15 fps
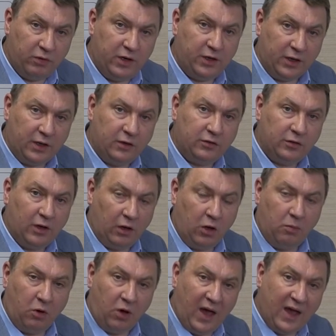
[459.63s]
readings, a
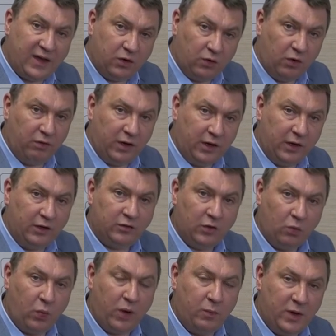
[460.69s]
lot more accurate readings
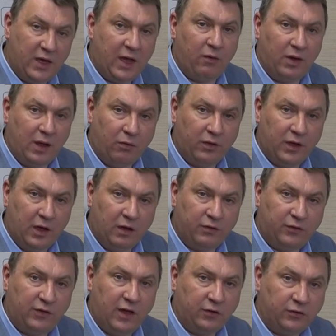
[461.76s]
when we carry out the
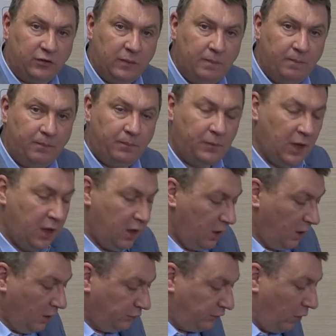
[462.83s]
earth test.
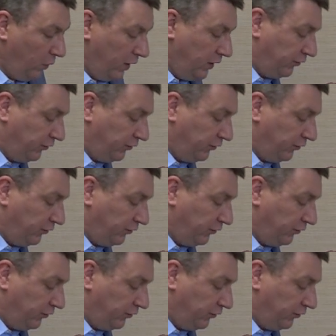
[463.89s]
So, in